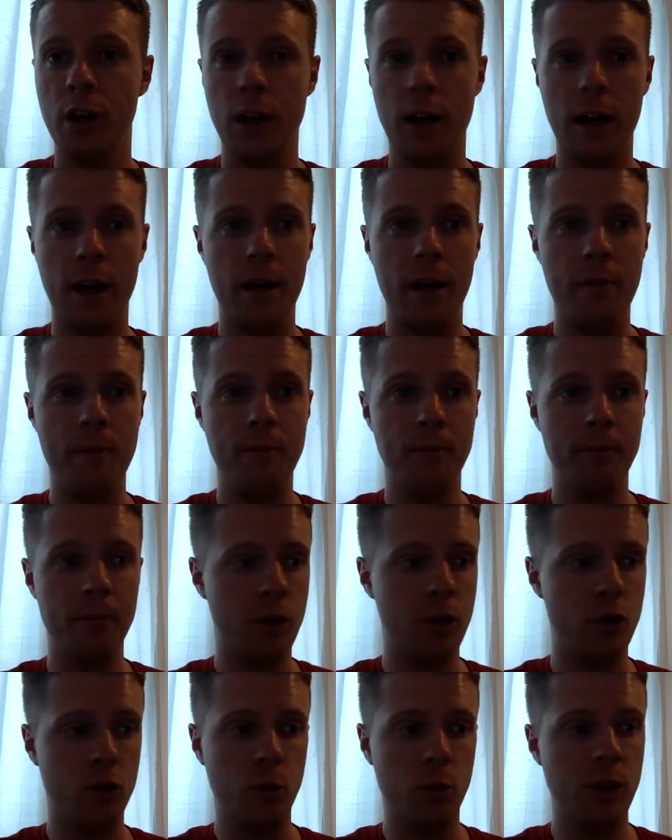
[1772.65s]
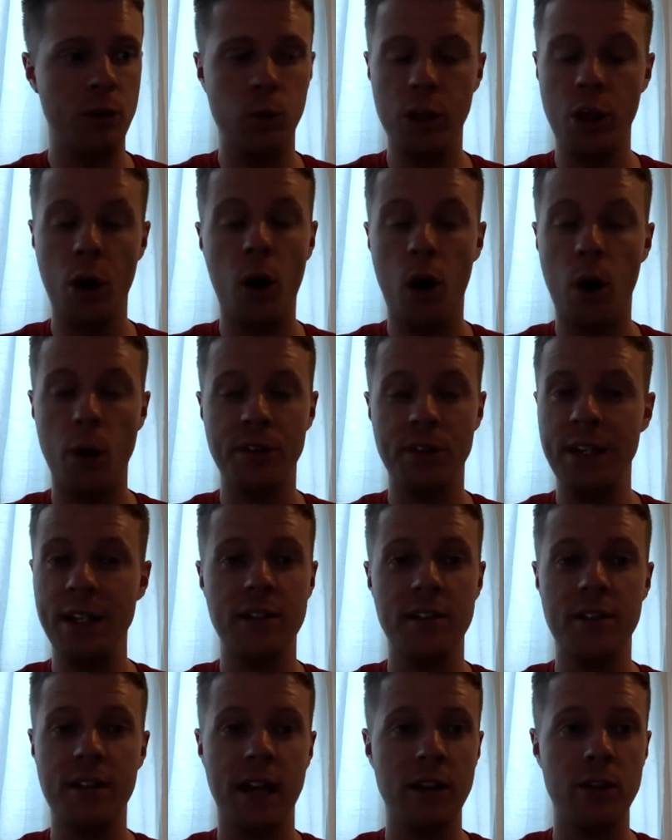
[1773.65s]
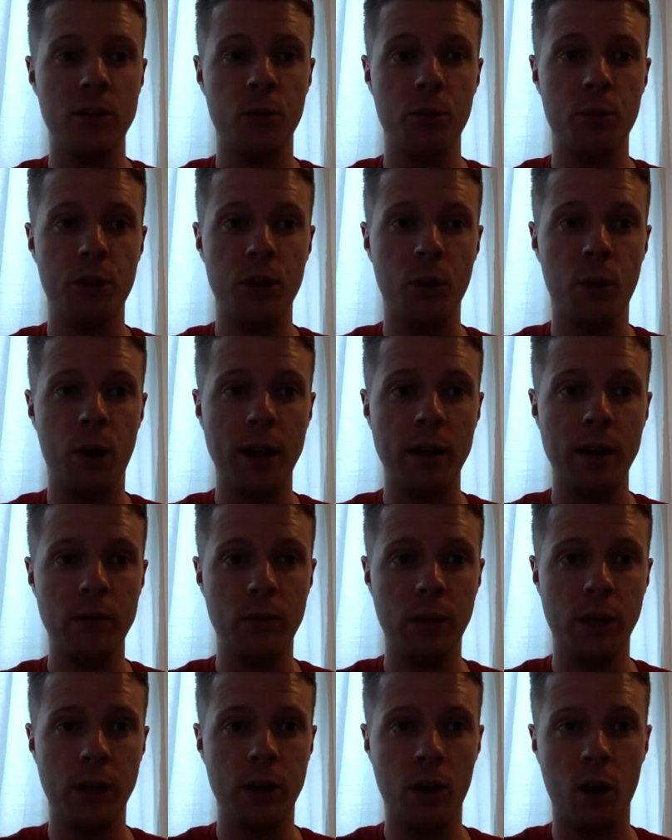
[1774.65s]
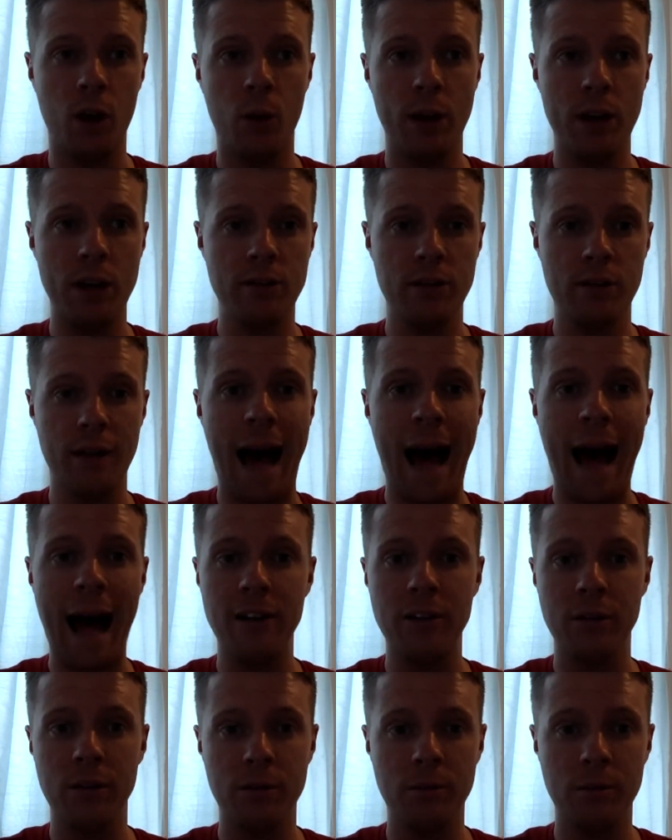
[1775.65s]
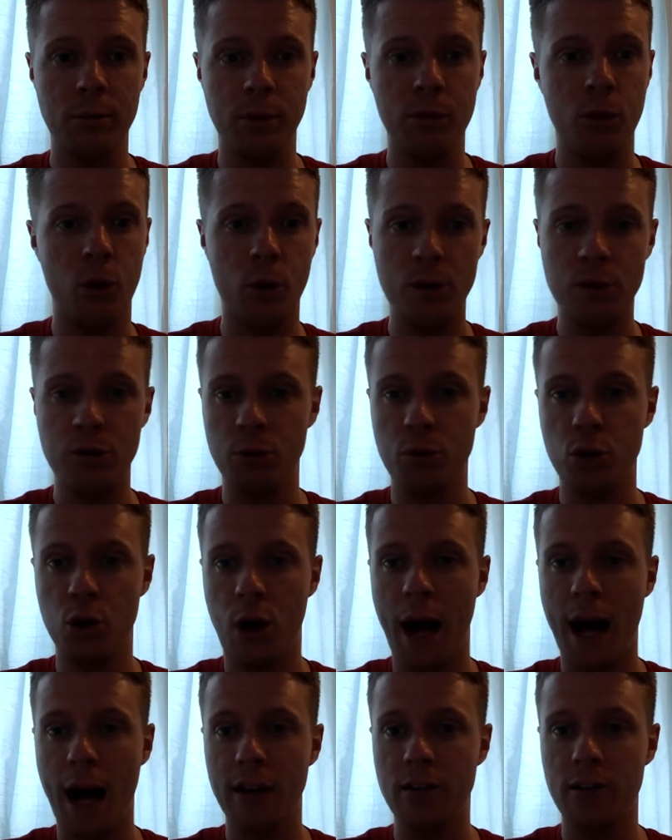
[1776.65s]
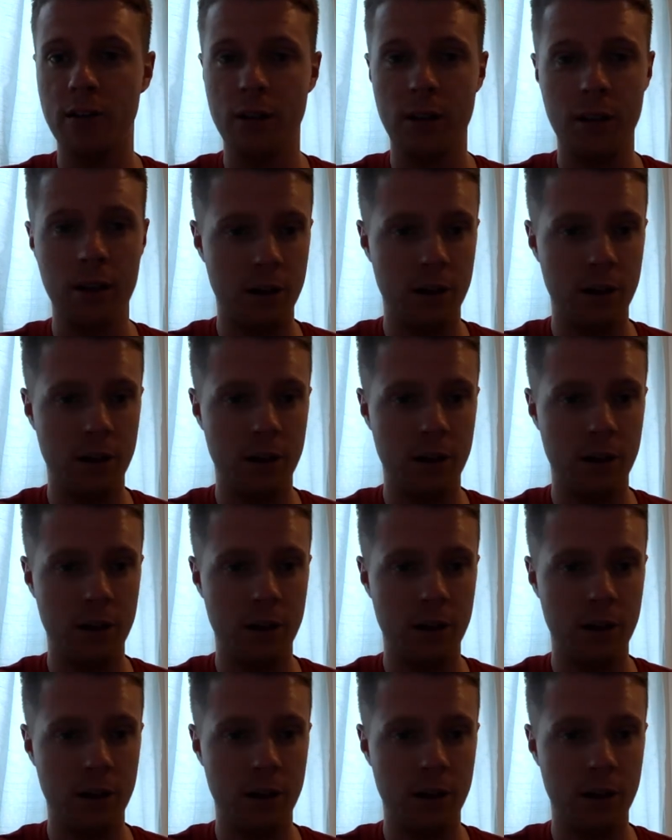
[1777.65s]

Because we don't always need to take something away. We can always add before we subtract.